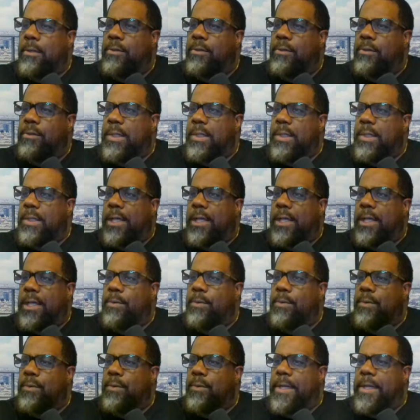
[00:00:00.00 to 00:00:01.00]
So yeah, I
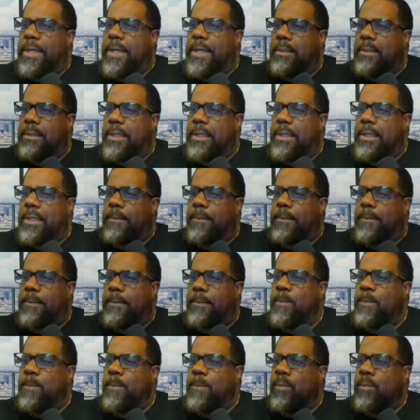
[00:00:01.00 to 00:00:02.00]
don't do Creighton either.
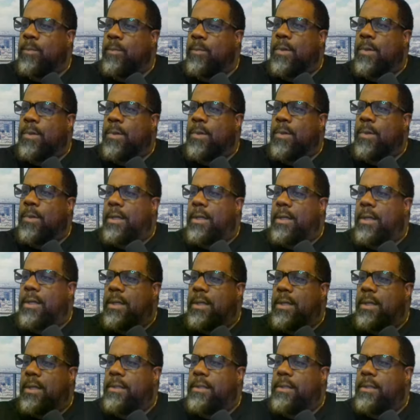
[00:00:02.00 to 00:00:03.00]

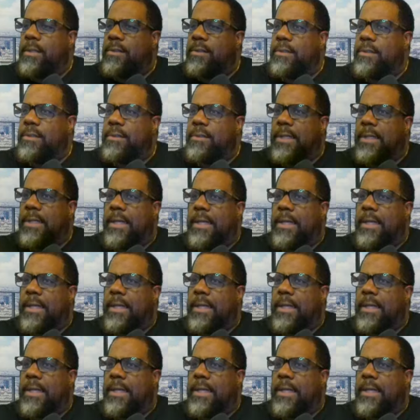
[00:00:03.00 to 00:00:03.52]
And this is